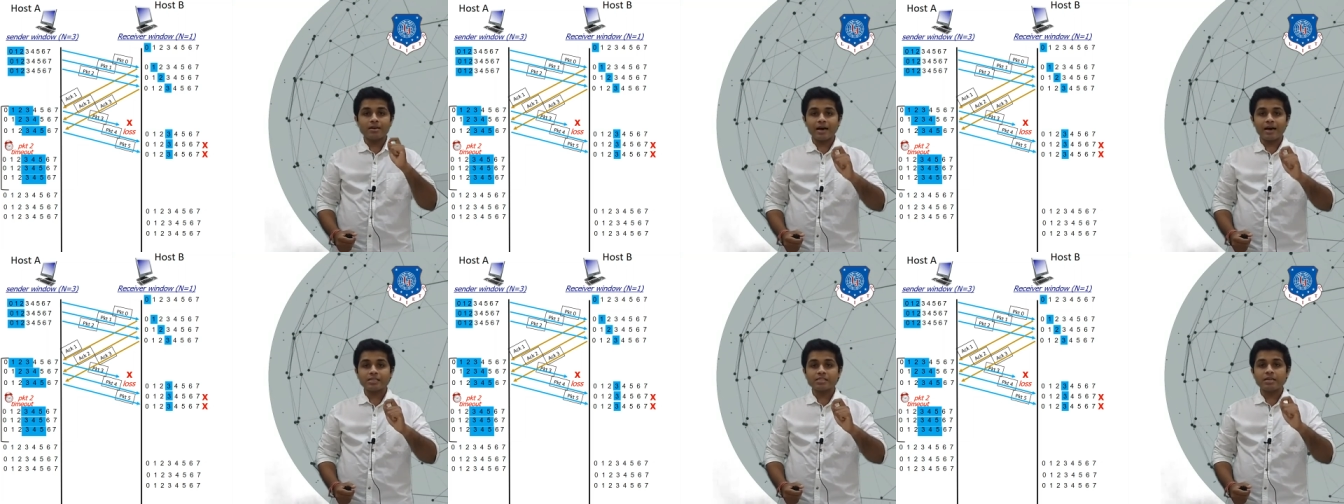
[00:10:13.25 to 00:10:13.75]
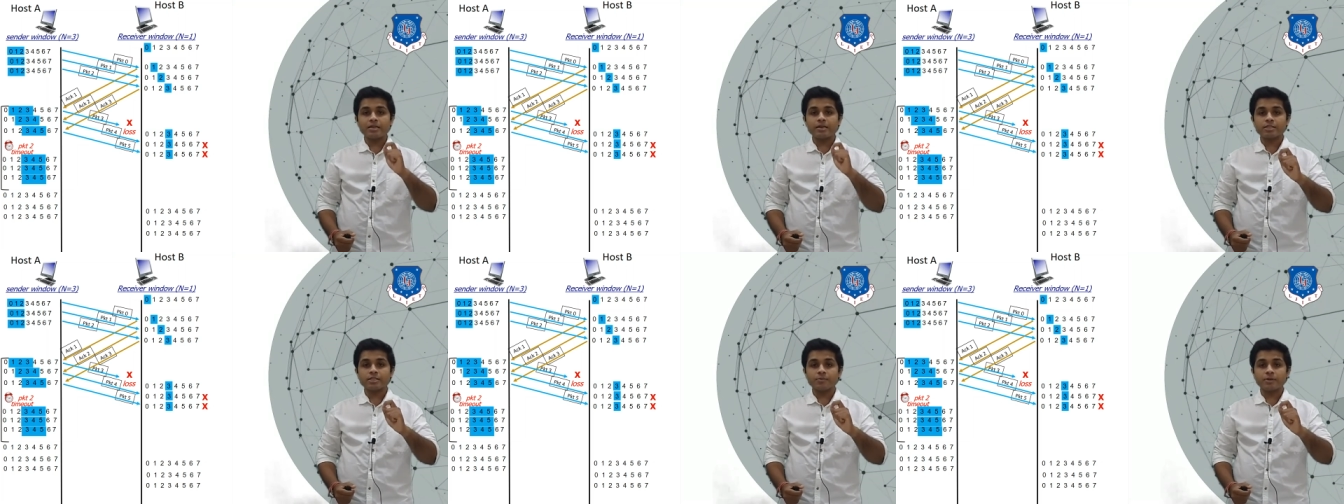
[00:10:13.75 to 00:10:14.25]
lastly
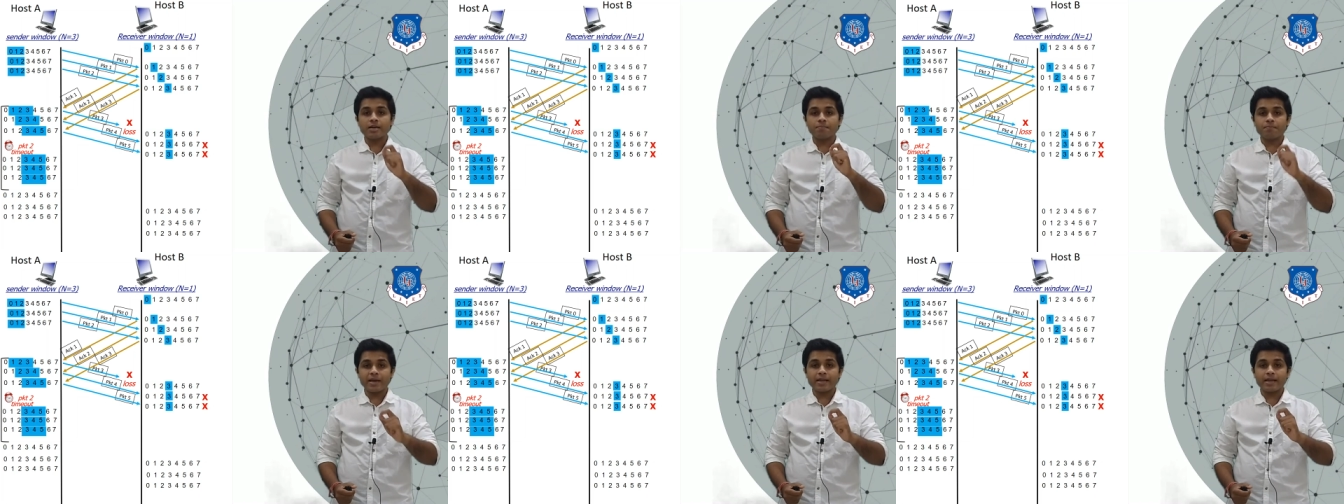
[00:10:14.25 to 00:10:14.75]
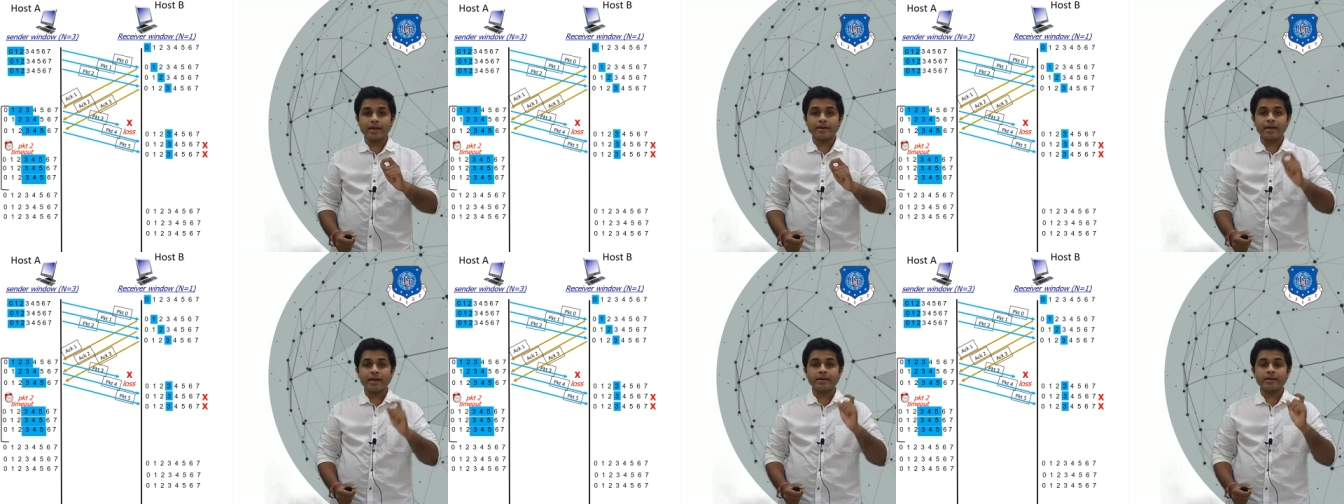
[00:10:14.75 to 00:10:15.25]
transmitted
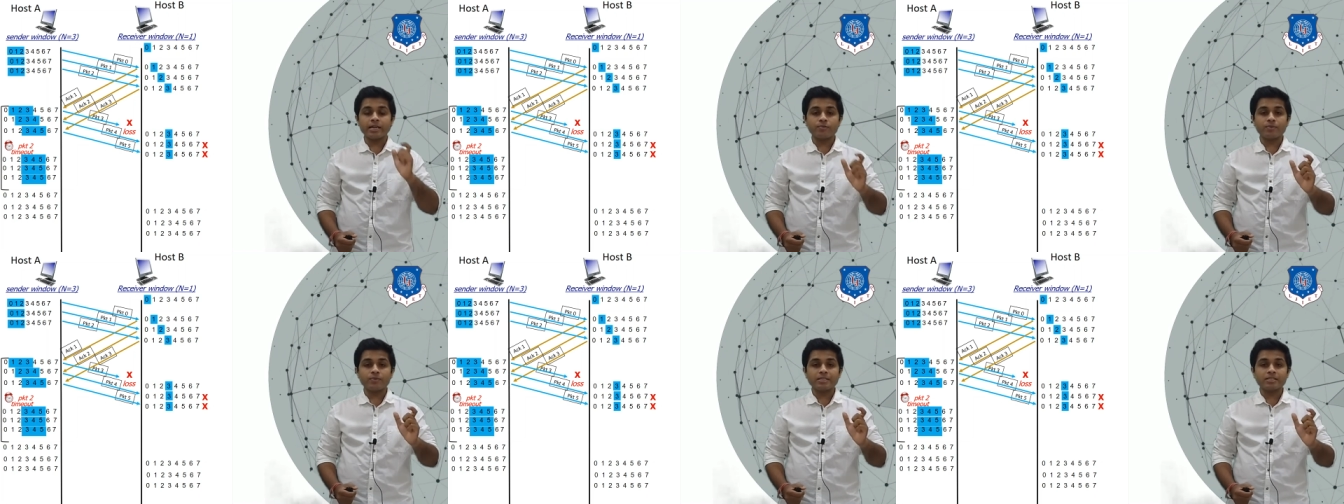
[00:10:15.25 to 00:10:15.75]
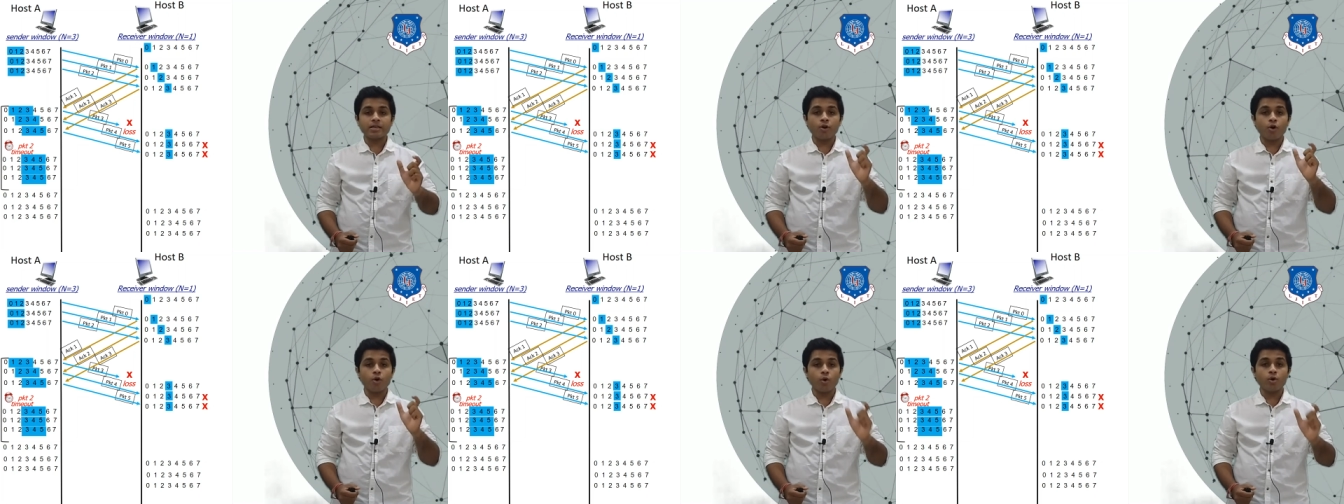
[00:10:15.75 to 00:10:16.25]
packet and it will send
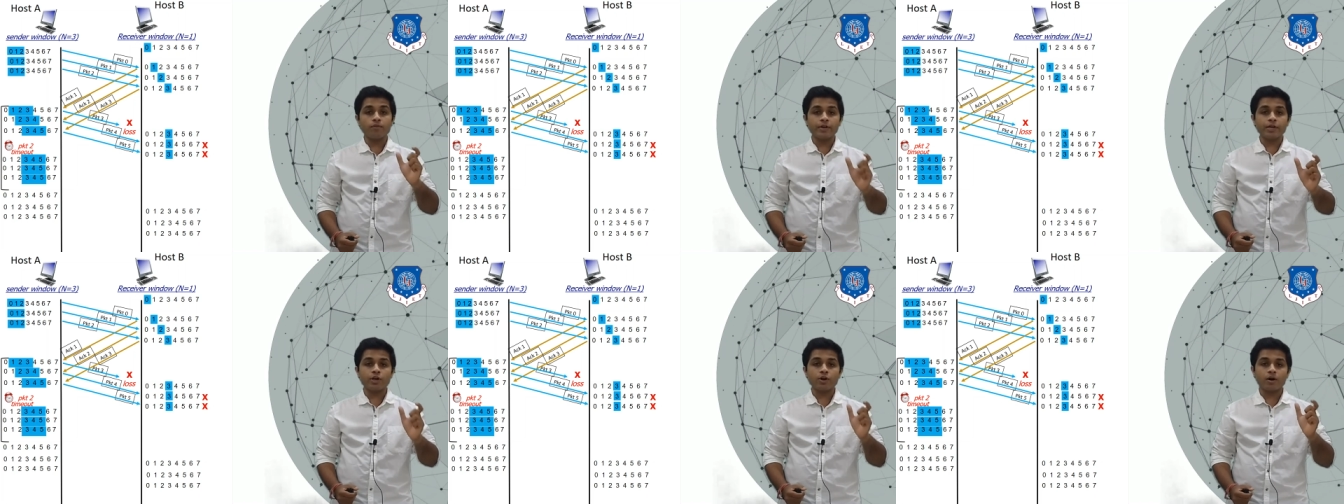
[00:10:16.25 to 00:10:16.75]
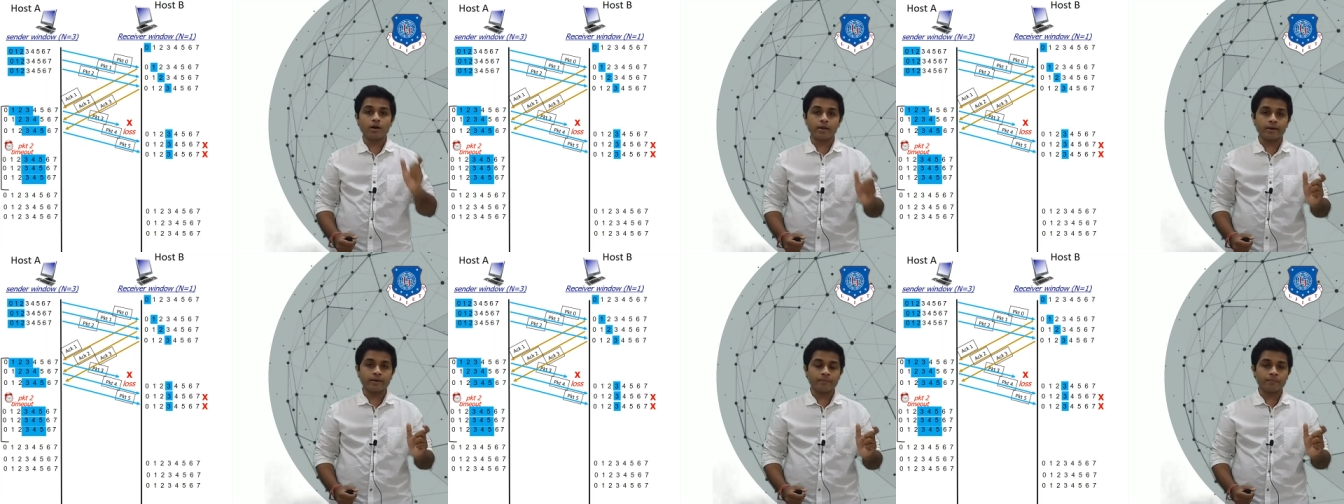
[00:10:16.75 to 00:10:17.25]
whole window again.